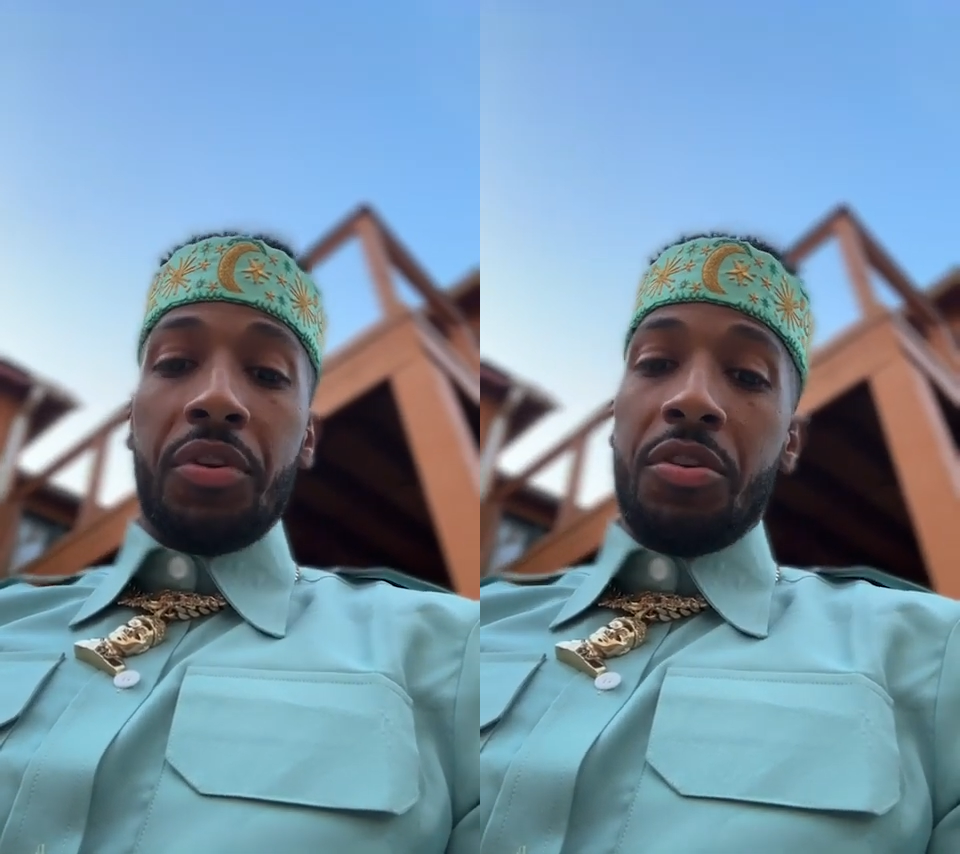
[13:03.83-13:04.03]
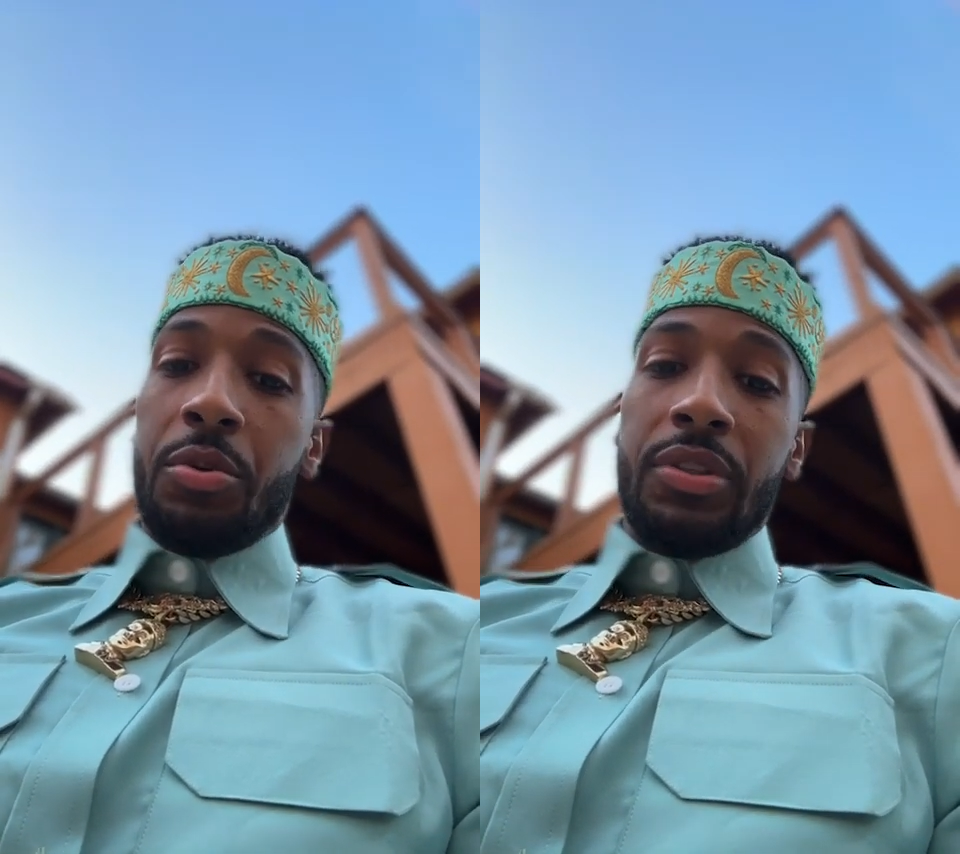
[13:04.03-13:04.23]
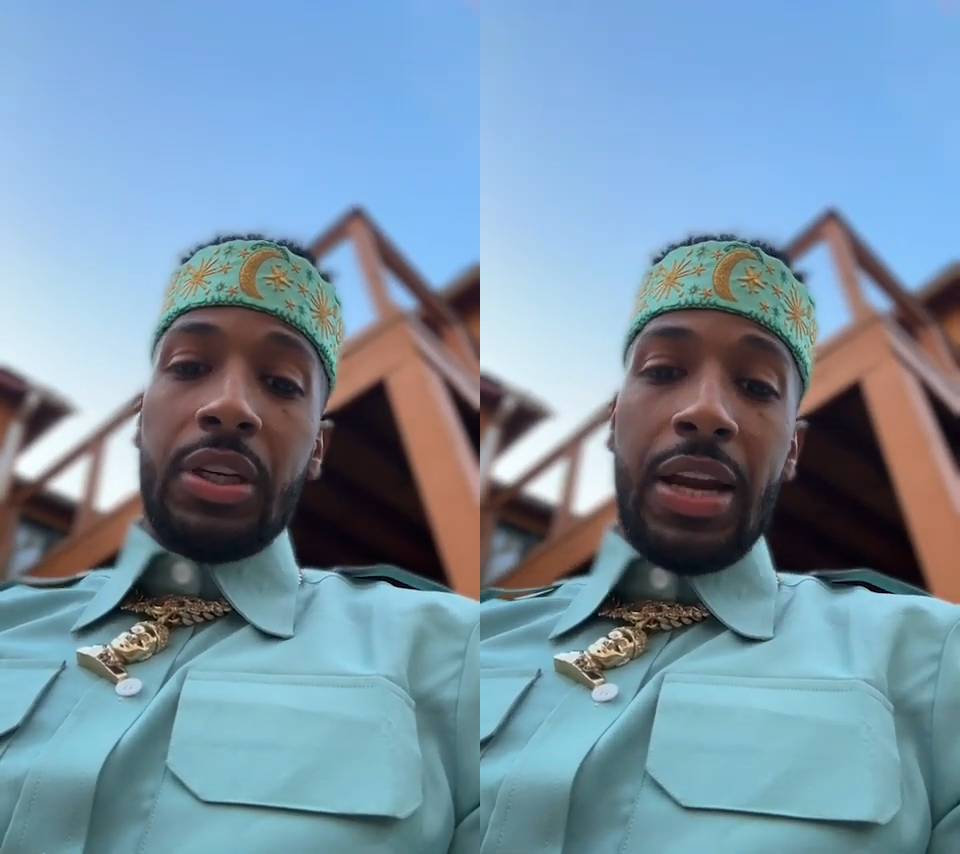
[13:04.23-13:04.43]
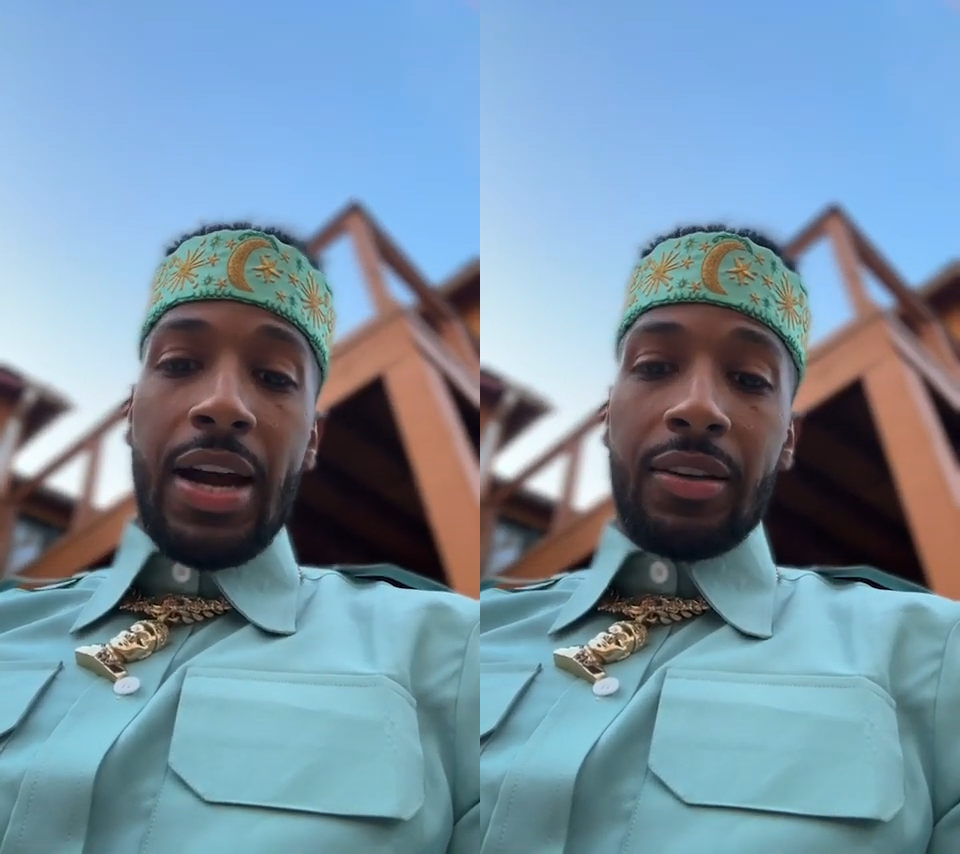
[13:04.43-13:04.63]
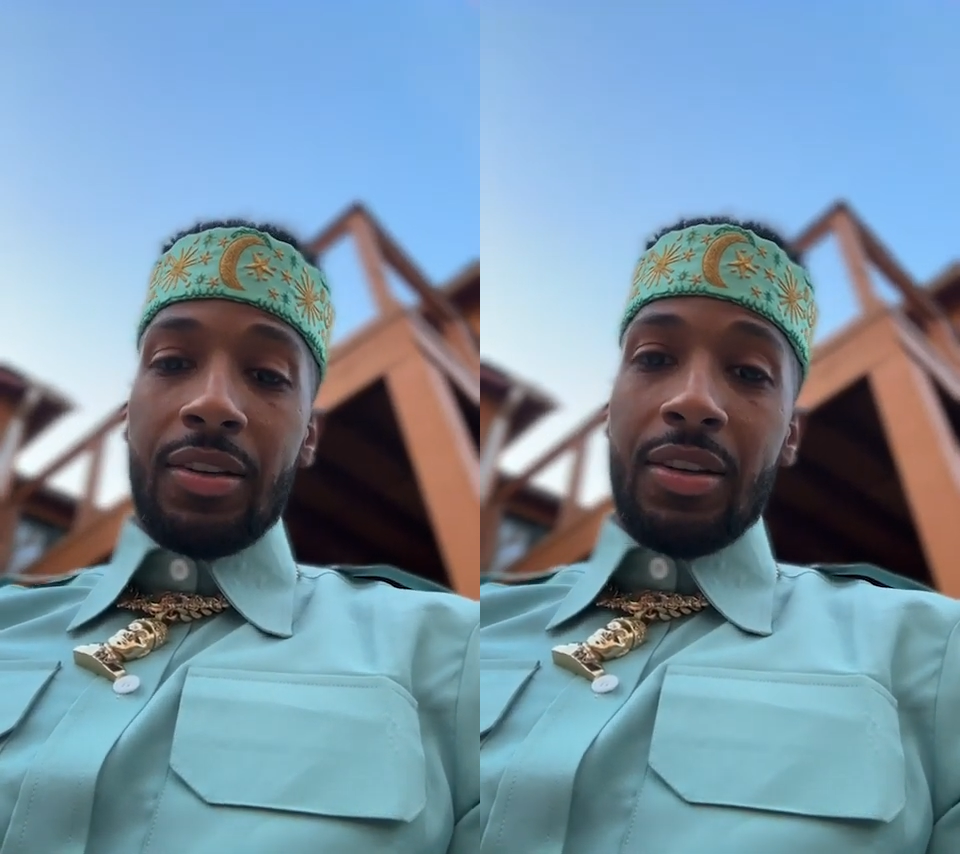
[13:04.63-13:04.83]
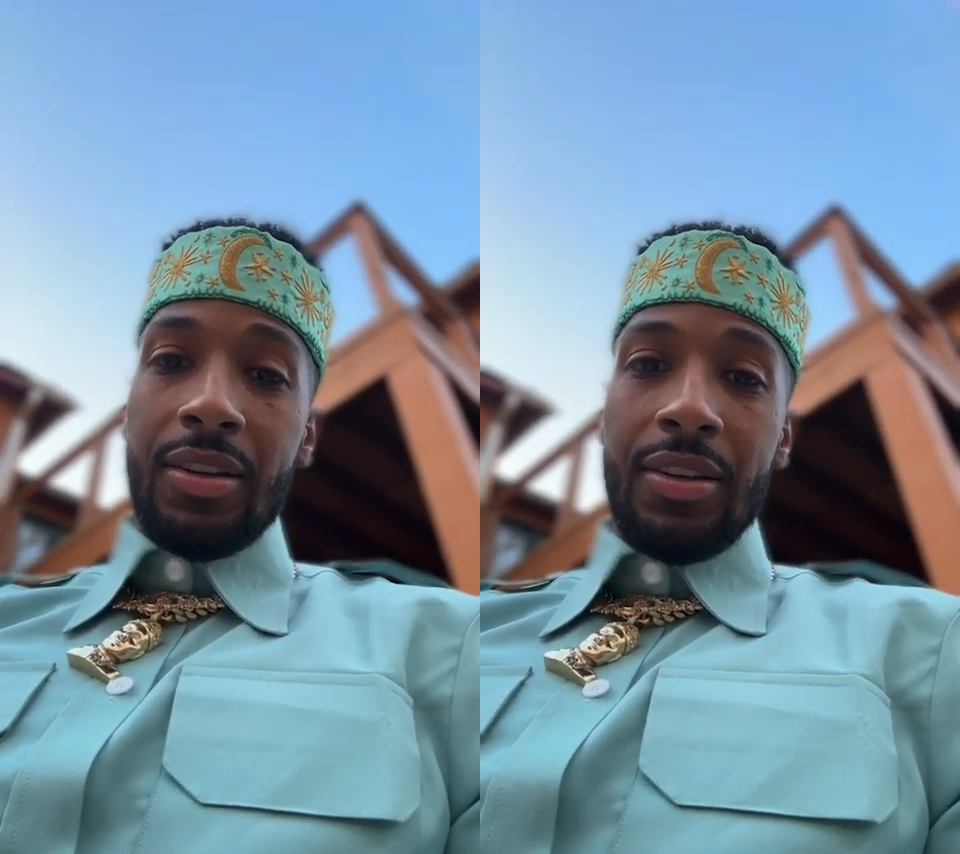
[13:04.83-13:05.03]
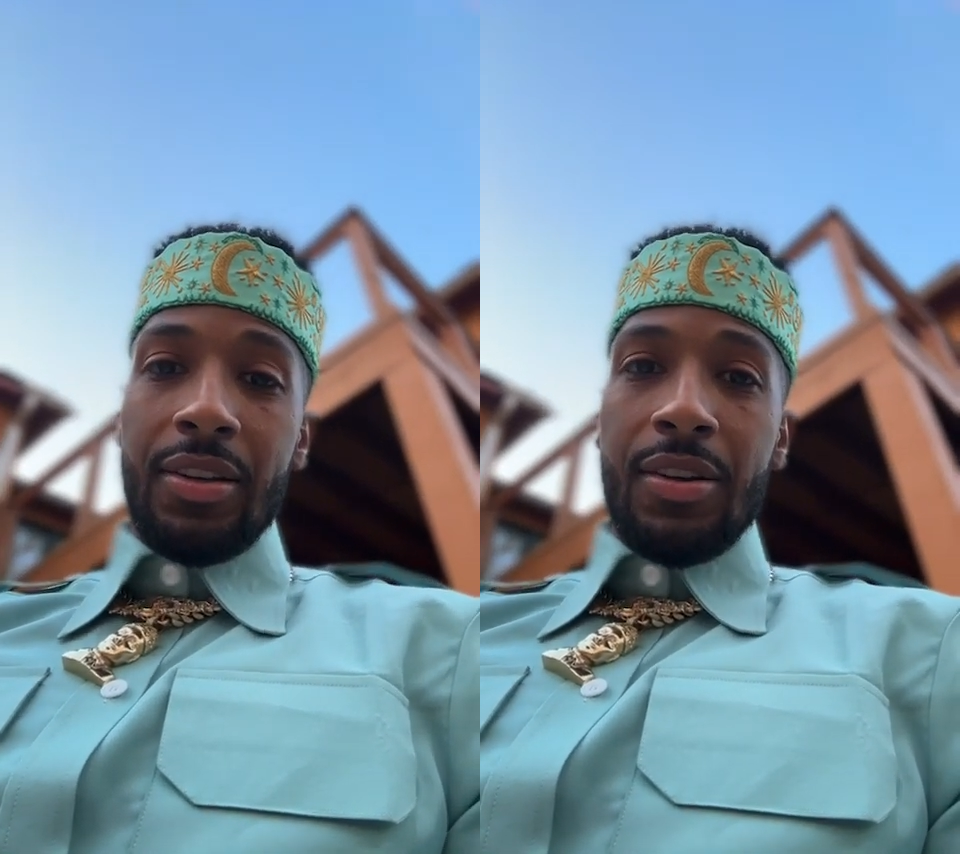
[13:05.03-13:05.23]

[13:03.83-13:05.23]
to you is a doctor.